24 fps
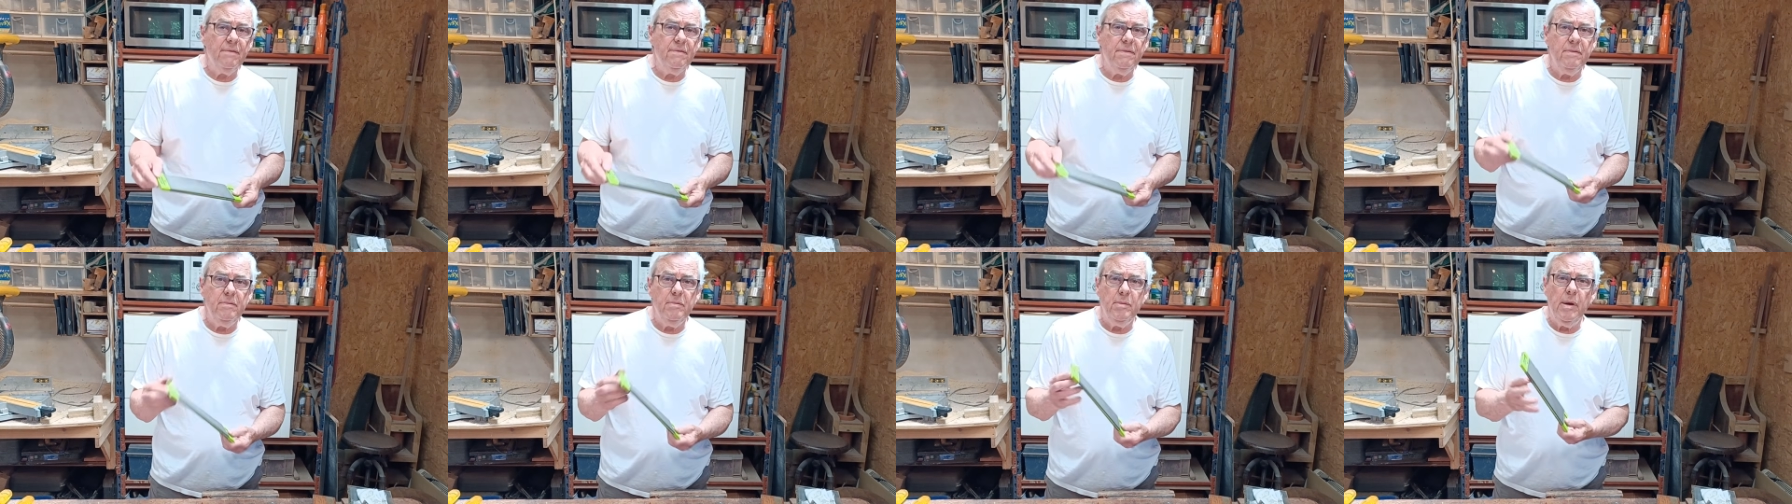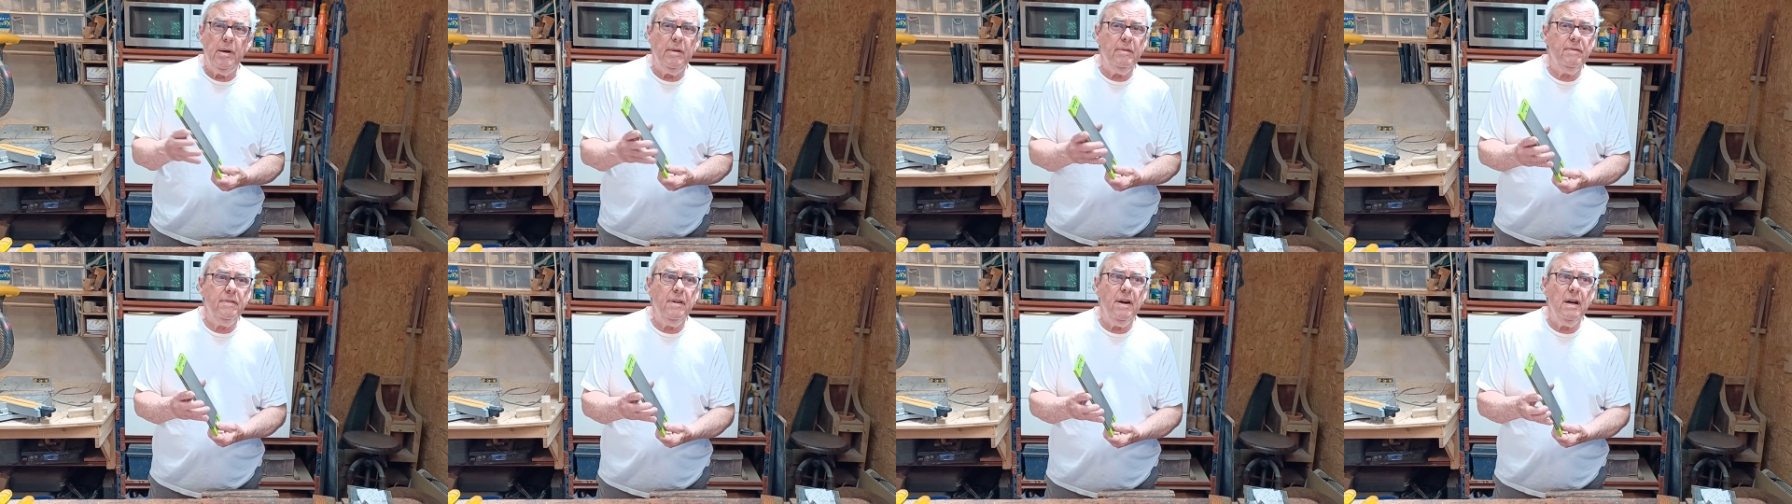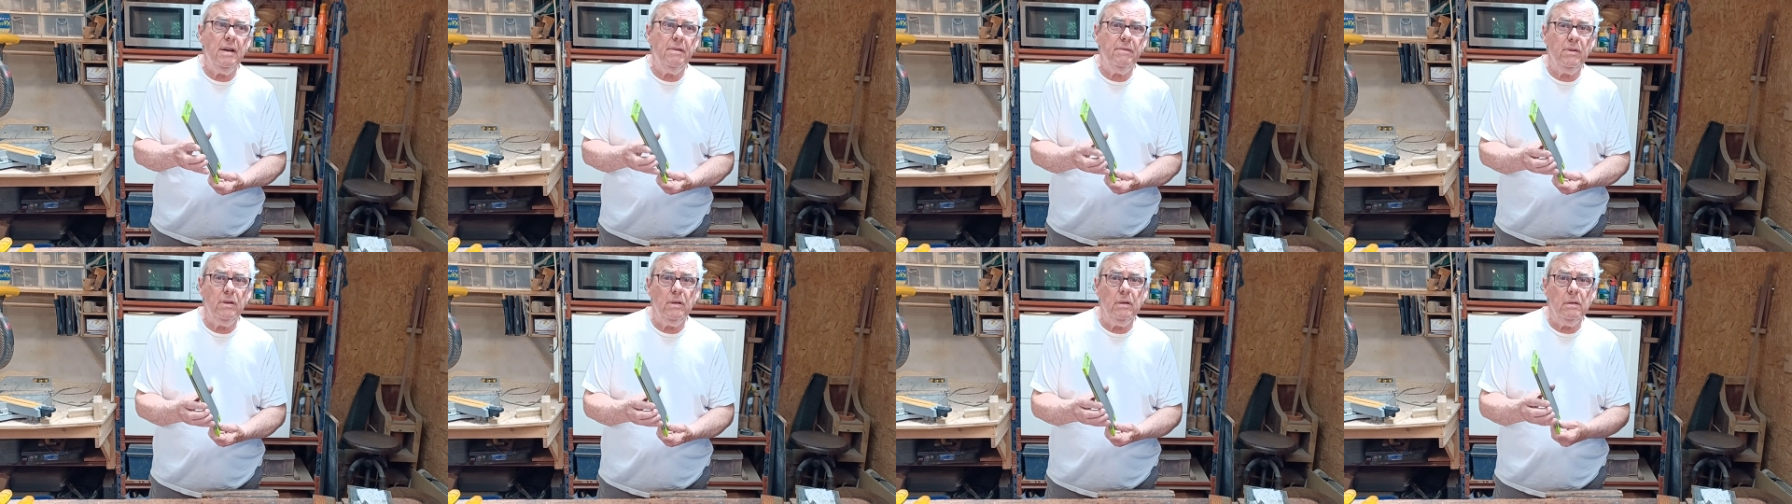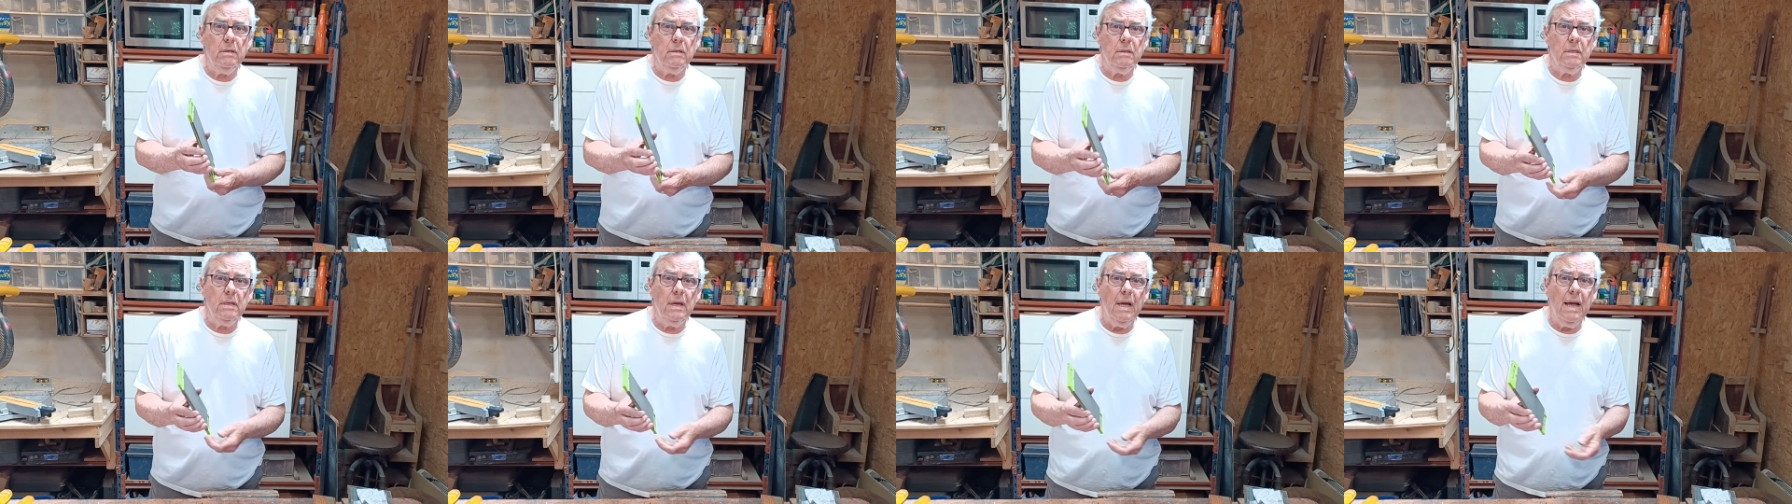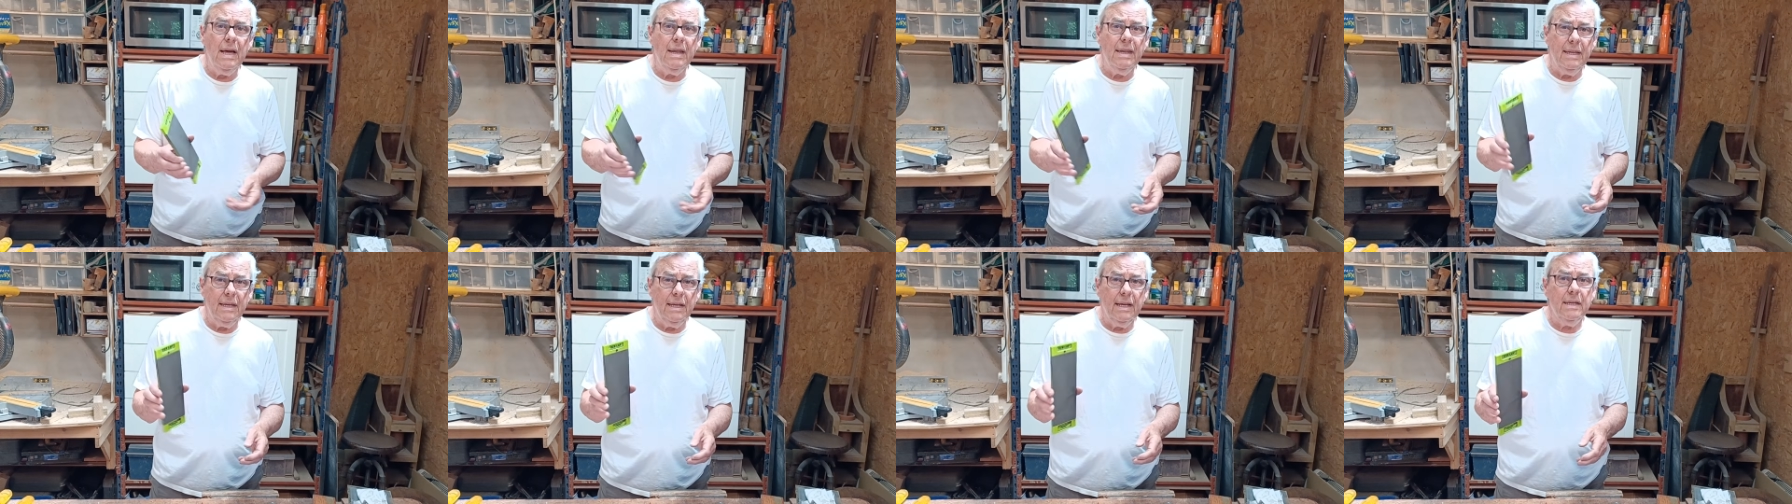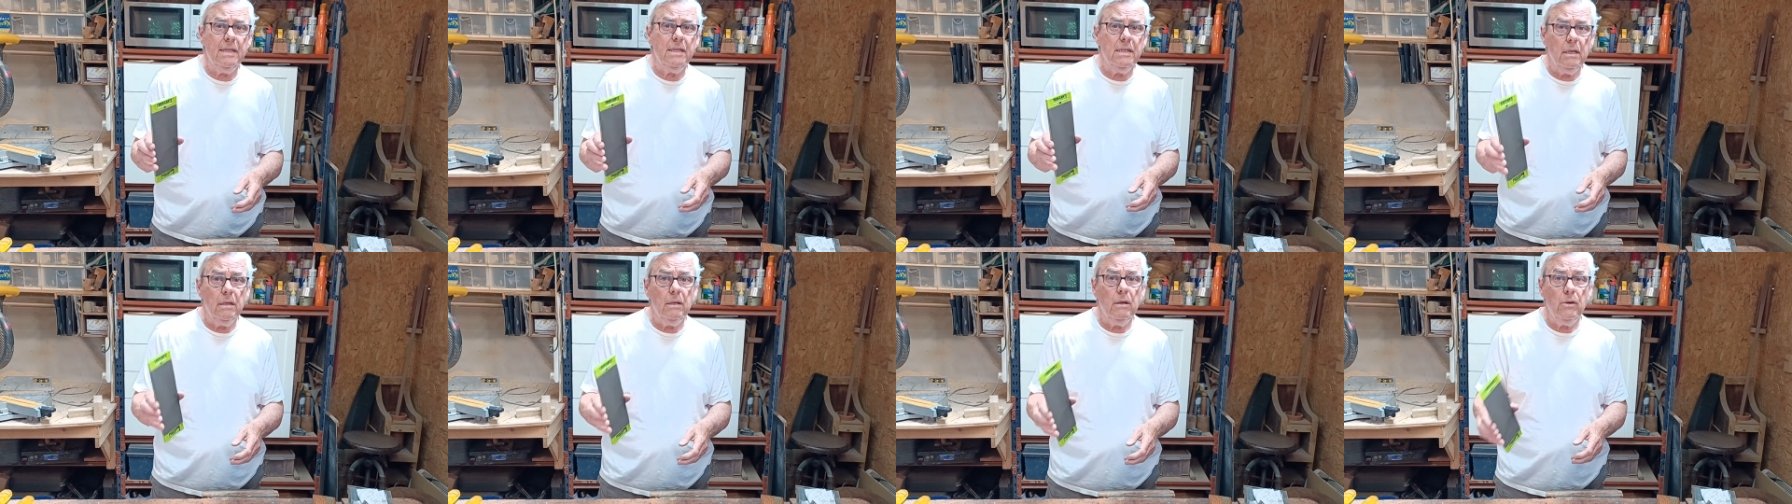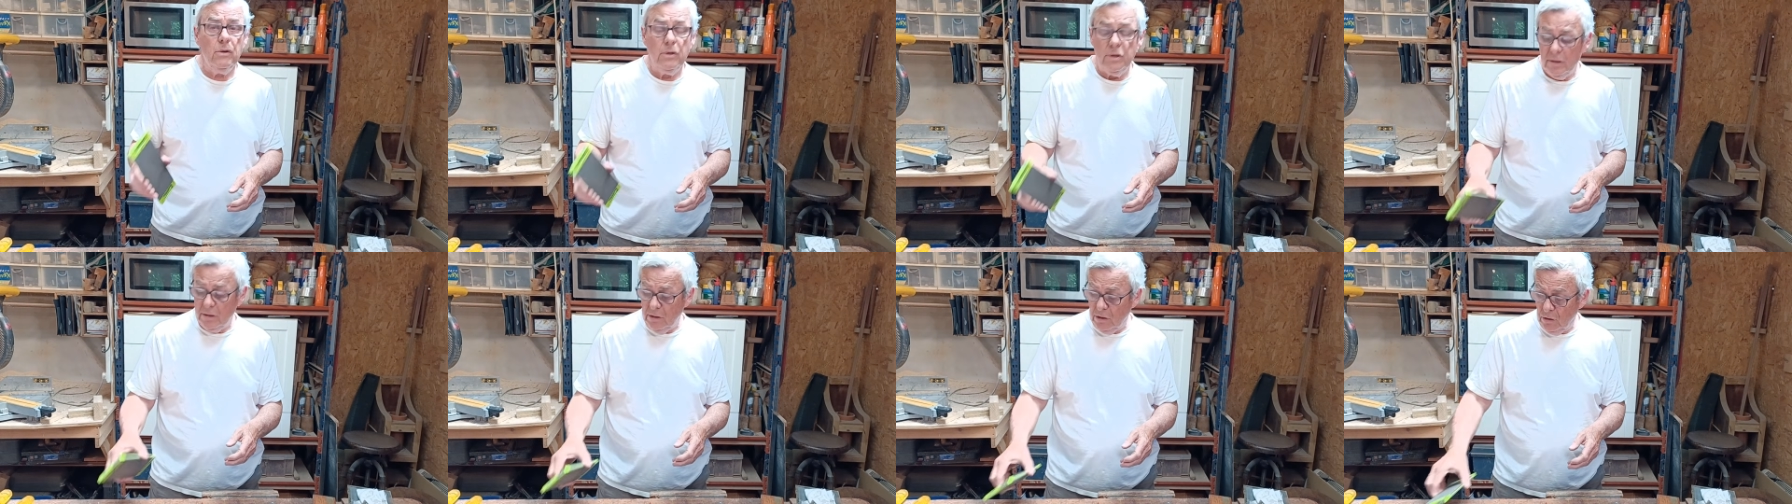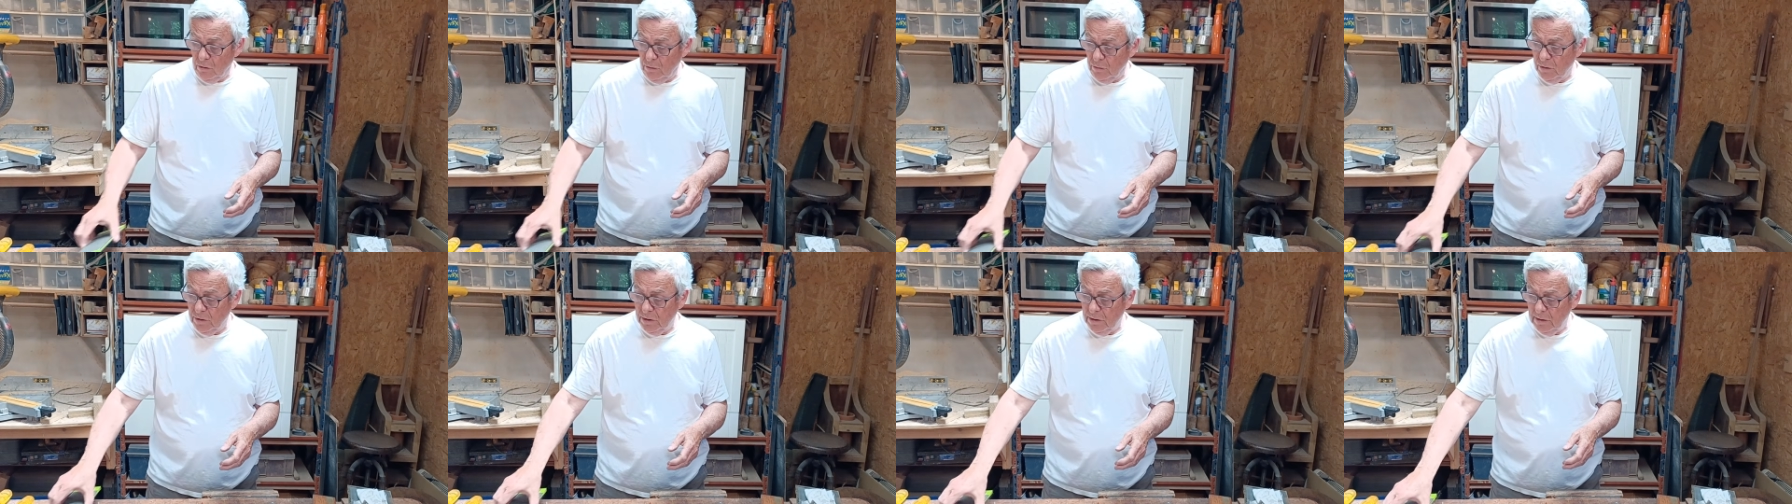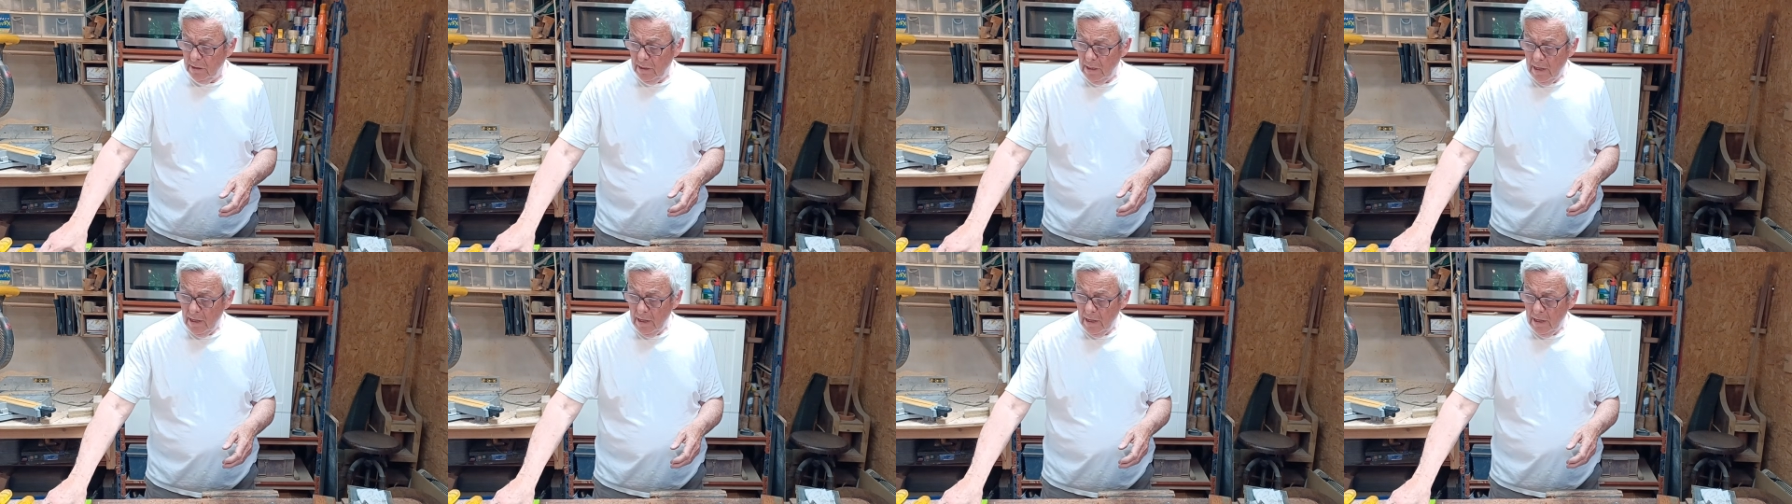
for about 5 years and it gets a lot of use,